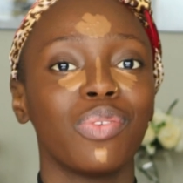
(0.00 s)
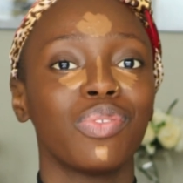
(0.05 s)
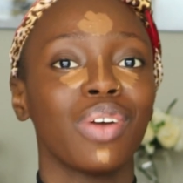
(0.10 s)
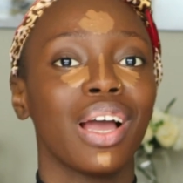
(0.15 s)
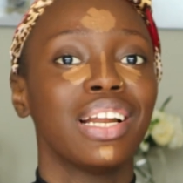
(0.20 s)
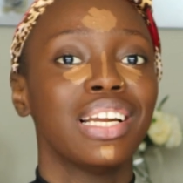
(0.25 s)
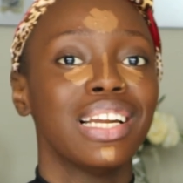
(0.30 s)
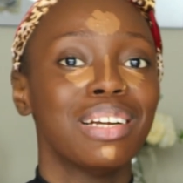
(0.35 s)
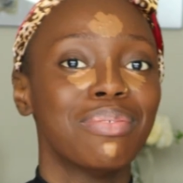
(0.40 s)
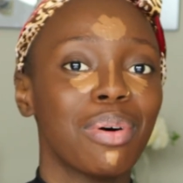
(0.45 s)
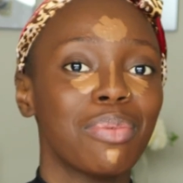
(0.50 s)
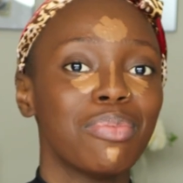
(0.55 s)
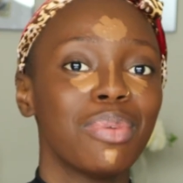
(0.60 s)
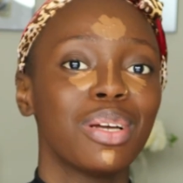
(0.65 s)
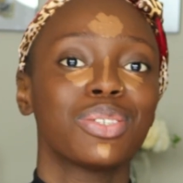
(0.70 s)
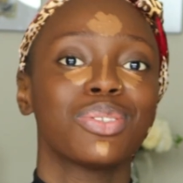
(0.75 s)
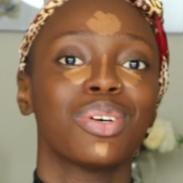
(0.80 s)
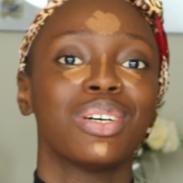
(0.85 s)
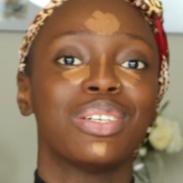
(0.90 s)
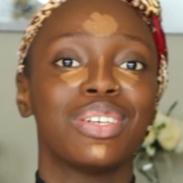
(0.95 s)
If you're in labor,
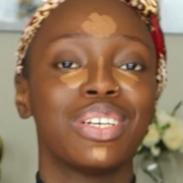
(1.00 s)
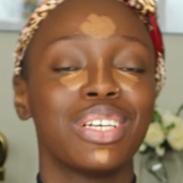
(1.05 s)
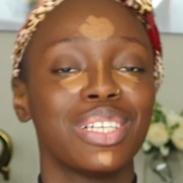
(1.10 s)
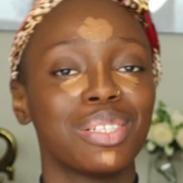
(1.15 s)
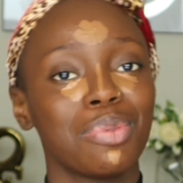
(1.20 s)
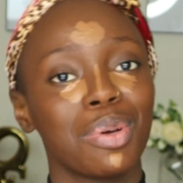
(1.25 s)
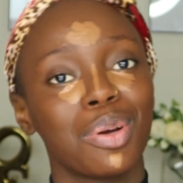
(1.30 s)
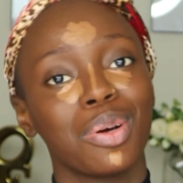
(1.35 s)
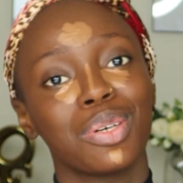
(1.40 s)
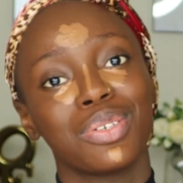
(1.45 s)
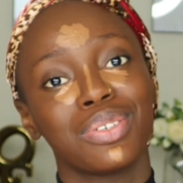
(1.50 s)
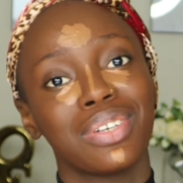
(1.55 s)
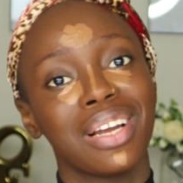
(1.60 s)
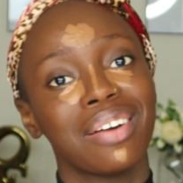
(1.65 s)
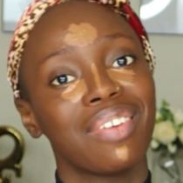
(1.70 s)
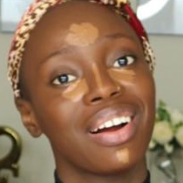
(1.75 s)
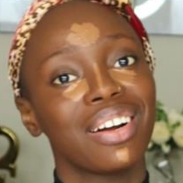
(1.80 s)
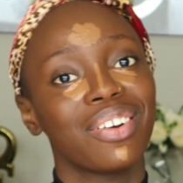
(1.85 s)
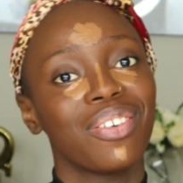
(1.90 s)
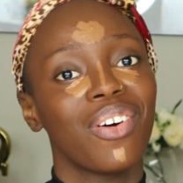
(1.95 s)
make sure you eat, because you
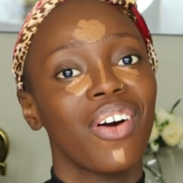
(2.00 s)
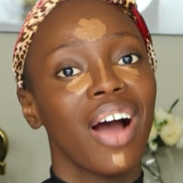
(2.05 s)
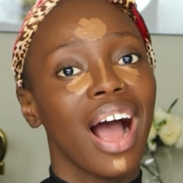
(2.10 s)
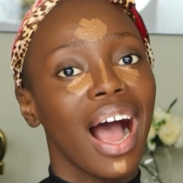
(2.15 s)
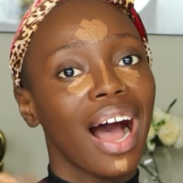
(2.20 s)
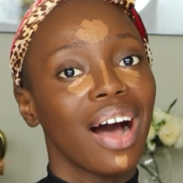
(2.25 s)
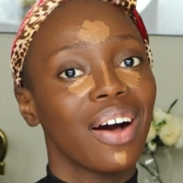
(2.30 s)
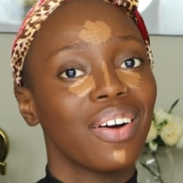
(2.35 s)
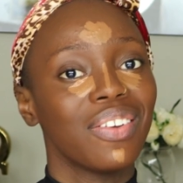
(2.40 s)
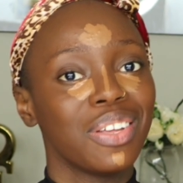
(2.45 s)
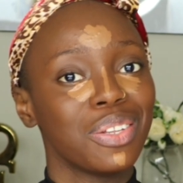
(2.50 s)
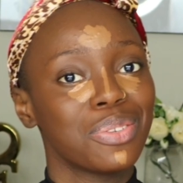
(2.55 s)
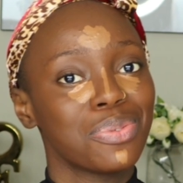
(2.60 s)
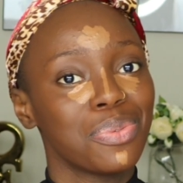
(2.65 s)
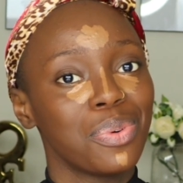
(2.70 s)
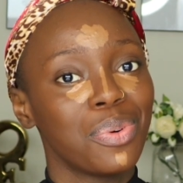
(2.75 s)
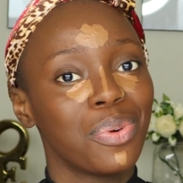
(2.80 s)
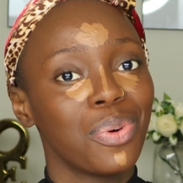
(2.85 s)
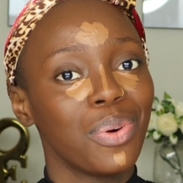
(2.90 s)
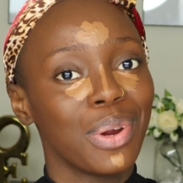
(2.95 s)
never know how it
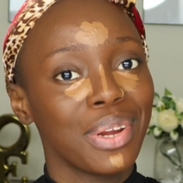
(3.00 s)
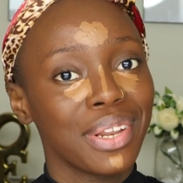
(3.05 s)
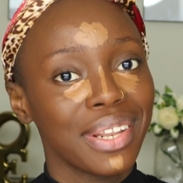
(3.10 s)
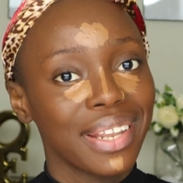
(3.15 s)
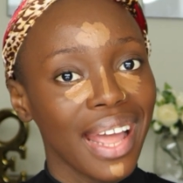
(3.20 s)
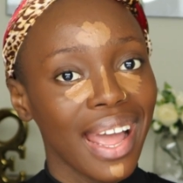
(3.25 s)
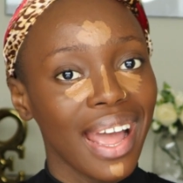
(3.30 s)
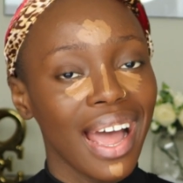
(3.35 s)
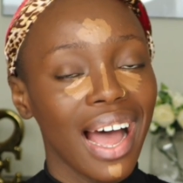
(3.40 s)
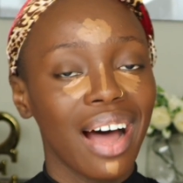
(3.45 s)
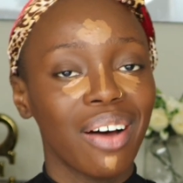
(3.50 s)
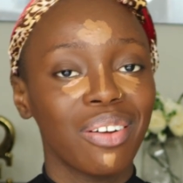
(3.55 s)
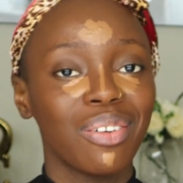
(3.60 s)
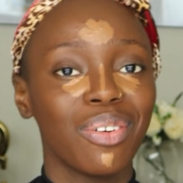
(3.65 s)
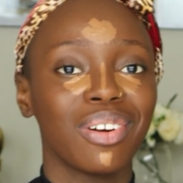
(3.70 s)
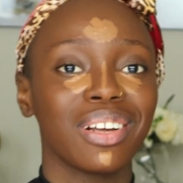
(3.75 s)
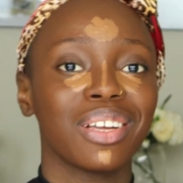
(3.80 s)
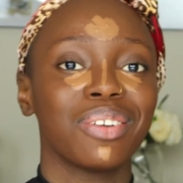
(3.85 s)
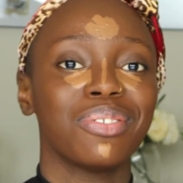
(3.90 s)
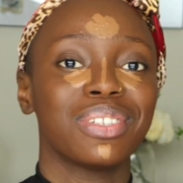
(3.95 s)
will go in there, how
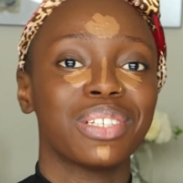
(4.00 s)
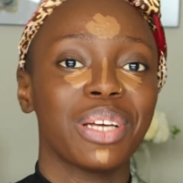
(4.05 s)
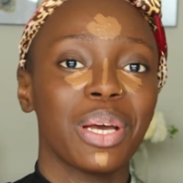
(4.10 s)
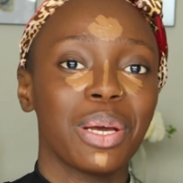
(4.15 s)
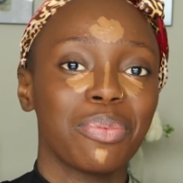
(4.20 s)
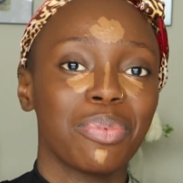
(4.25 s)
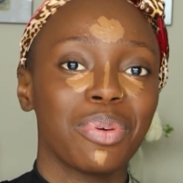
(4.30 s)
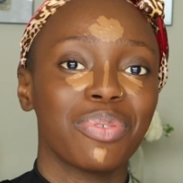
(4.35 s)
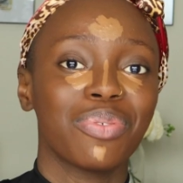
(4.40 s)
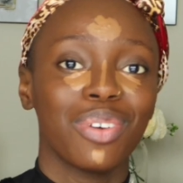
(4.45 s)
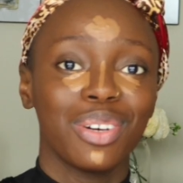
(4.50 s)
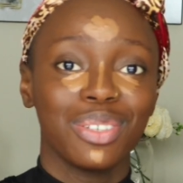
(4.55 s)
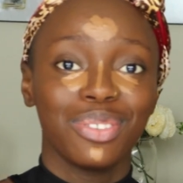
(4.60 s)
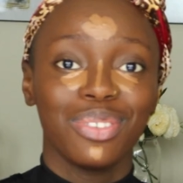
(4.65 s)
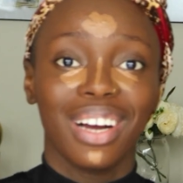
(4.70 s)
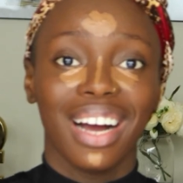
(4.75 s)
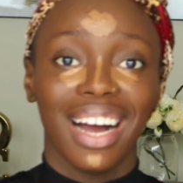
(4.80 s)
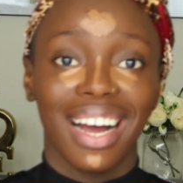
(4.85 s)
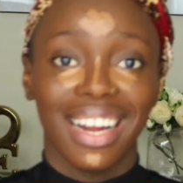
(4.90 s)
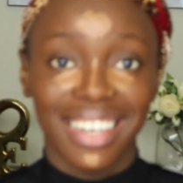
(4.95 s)
long it will take before
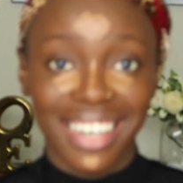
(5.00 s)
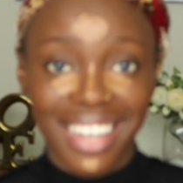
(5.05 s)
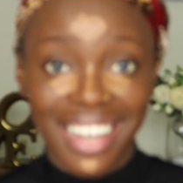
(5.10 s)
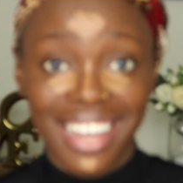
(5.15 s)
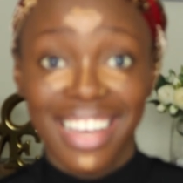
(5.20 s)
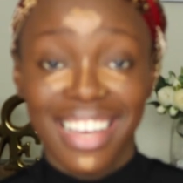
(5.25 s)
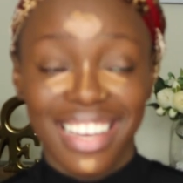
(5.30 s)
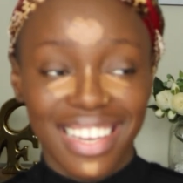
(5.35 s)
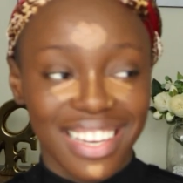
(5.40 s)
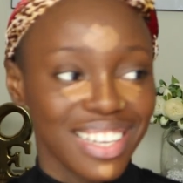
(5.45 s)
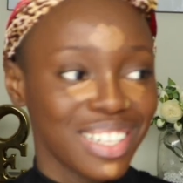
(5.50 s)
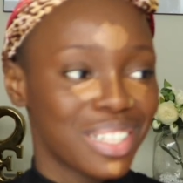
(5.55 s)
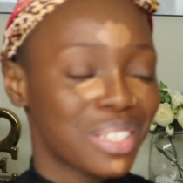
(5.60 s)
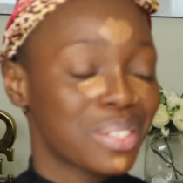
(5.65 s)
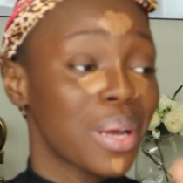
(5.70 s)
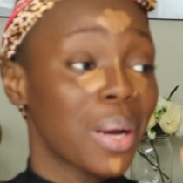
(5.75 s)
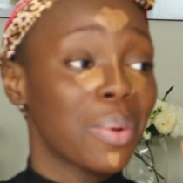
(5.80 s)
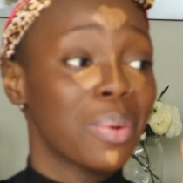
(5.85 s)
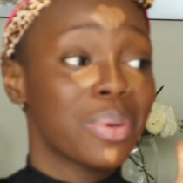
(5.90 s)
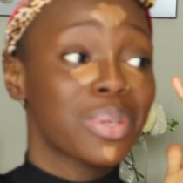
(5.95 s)
you can eat.
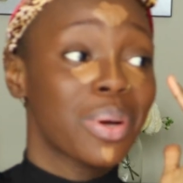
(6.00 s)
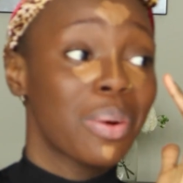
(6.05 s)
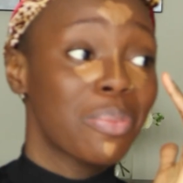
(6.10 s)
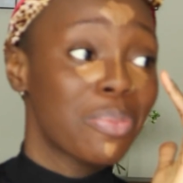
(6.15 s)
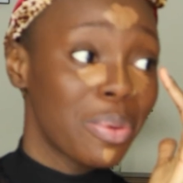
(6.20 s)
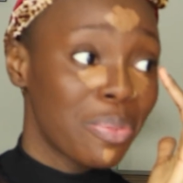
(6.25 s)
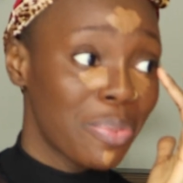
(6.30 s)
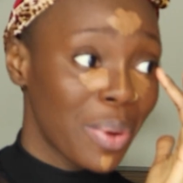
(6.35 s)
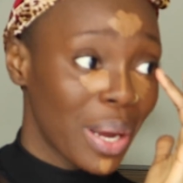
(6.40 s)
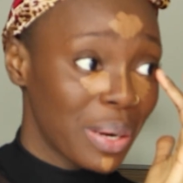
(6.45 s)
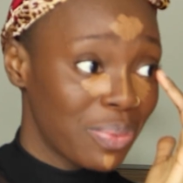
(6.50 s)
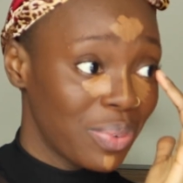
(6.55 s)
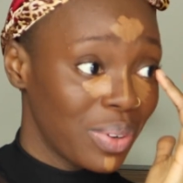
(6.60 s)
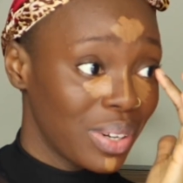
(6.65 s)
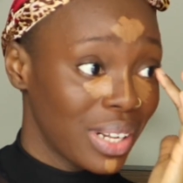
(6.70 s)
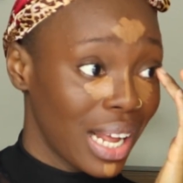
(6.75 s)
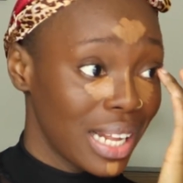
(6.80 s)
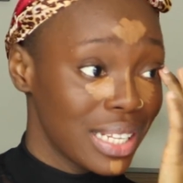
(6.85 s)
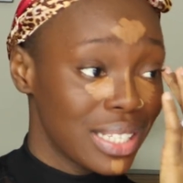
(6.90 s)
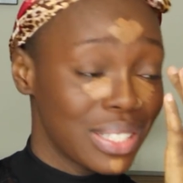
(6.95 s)
So I was prepared
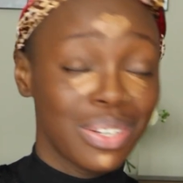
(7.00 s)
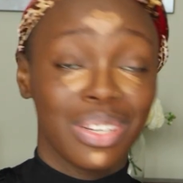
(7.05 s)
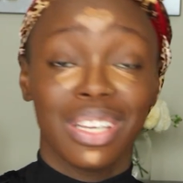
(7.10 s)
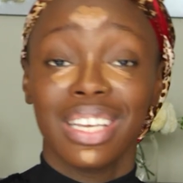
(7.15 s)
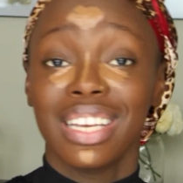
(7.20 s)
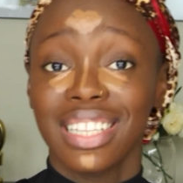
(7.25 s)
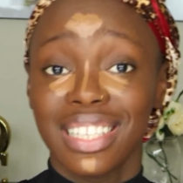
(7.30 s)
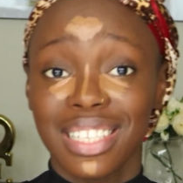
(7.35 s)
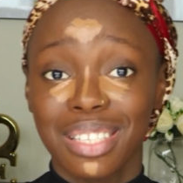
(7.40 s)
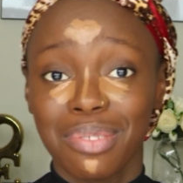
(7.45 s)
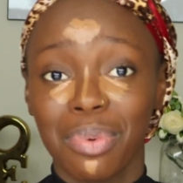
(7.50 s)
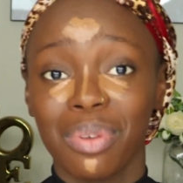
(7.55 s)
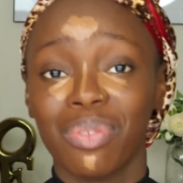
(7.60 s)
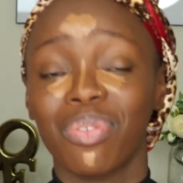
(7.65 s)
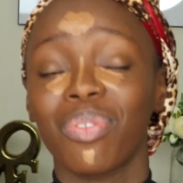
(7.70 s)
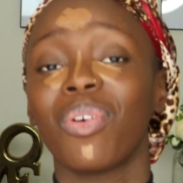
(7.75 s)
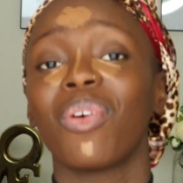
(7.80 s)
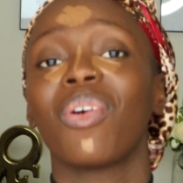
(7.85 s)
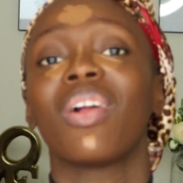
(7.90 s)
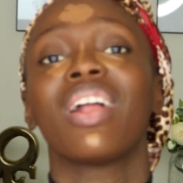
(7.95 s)
for that, to eat
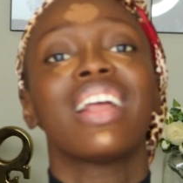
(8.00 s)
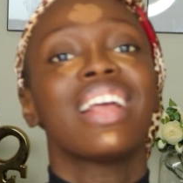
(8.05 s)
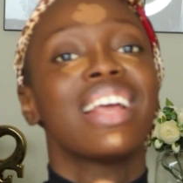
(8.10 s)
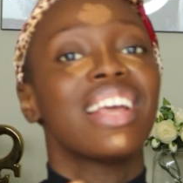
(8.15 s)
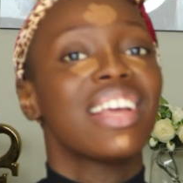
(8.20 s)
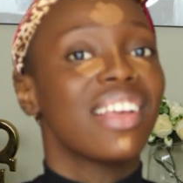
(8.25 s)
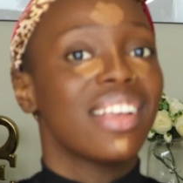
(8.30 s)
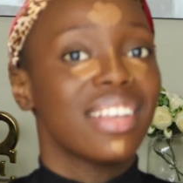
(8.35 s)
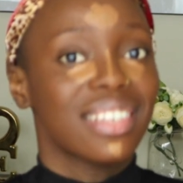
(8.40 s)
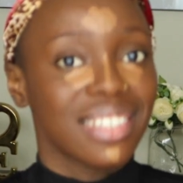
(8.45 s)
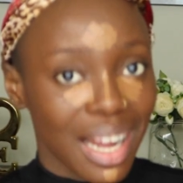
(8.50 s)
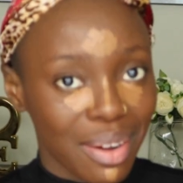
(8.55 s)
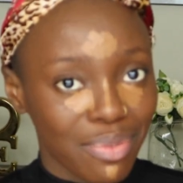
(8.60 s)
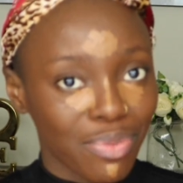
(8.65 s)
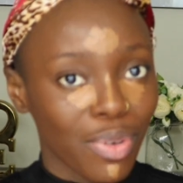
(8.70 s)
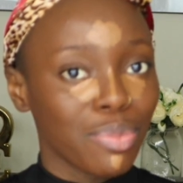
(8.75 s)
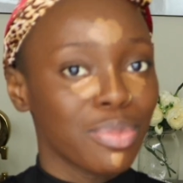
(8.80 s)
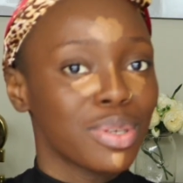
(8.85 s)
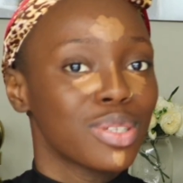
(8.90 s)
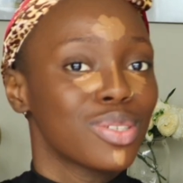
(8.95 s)
before it's time
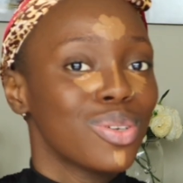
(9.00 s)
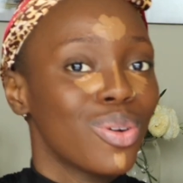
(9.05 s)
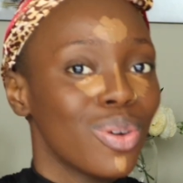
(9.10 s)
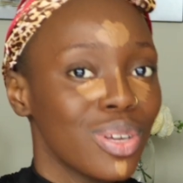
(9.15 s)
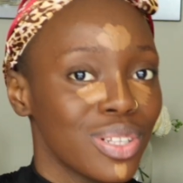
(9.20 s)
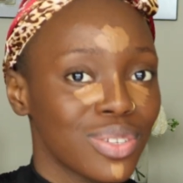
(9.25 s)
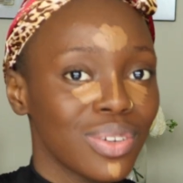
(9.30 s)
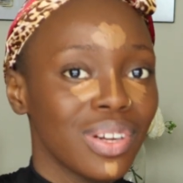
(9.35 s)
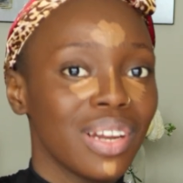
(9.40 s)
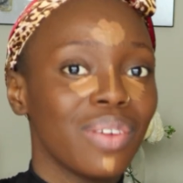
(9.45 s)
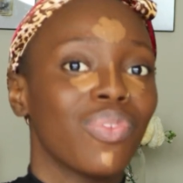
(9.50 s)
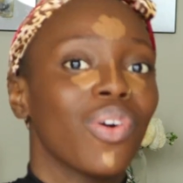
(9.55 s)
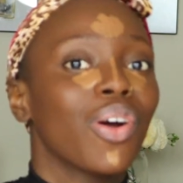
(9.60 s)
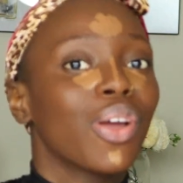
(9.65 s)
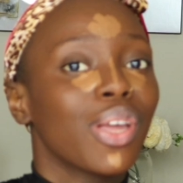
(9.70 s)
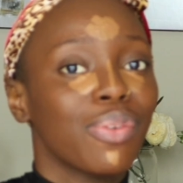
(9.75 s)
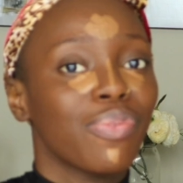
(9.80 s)
for me to go into labor.